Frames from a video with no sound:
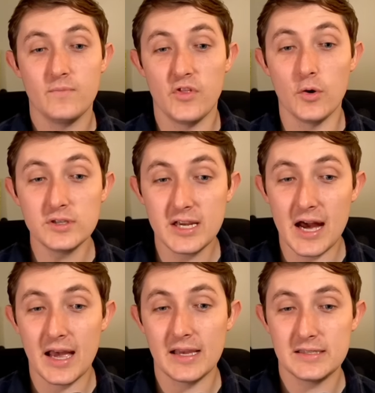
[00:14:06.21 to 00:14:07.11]
Those
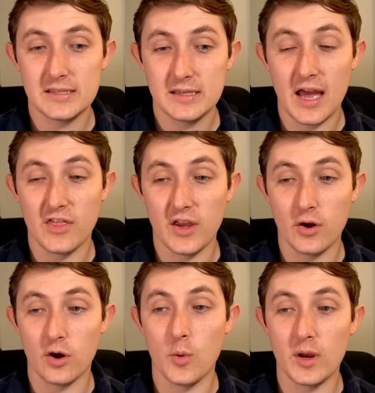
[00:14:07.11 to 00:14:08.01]
guys, I think,
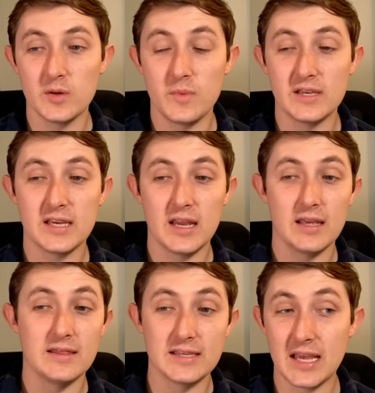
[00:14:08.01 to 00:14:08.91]
are going to be sitting
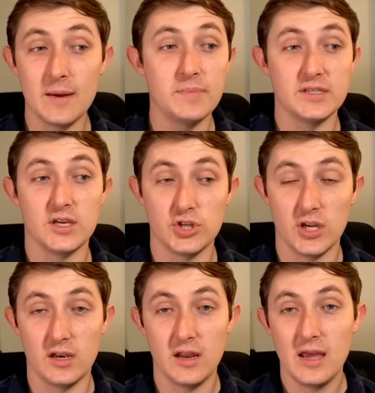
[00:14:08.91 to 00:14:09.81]
in the same
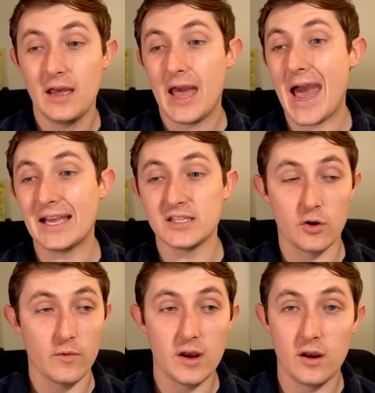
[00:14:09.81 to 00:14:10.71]
position as a
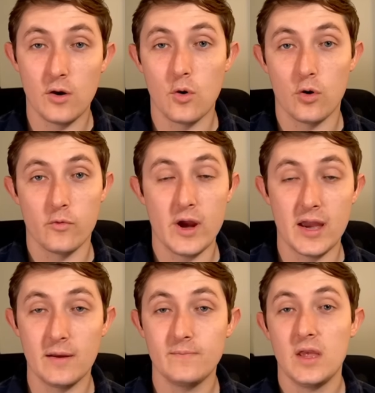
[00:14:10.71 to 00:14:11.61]
Garendo or a
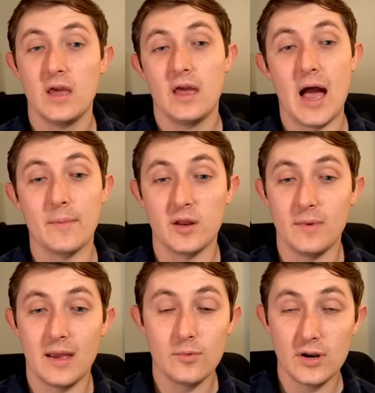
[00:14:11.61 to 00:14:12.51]
Wright. I'm going to
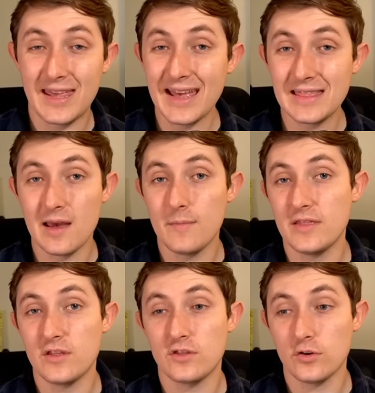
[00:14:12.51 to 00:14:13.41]
be able to get them
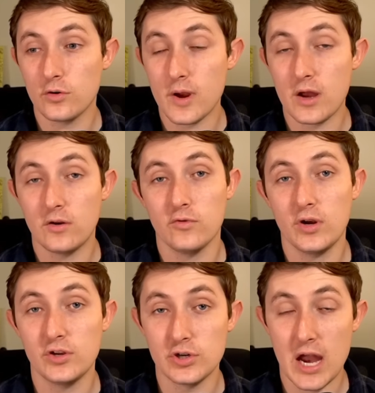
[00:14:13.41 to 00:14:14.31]
in the third round of
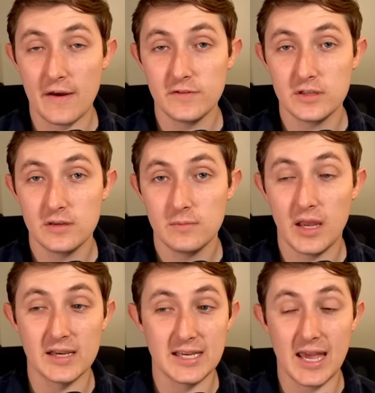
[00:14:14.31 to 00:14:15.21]
rookie drafts
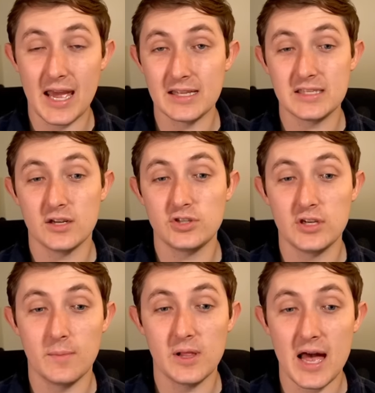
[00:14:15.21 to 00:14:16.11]
because, again, it's such a
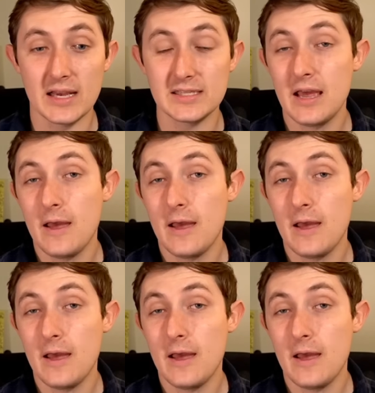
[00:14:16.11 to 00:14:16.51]
deep class.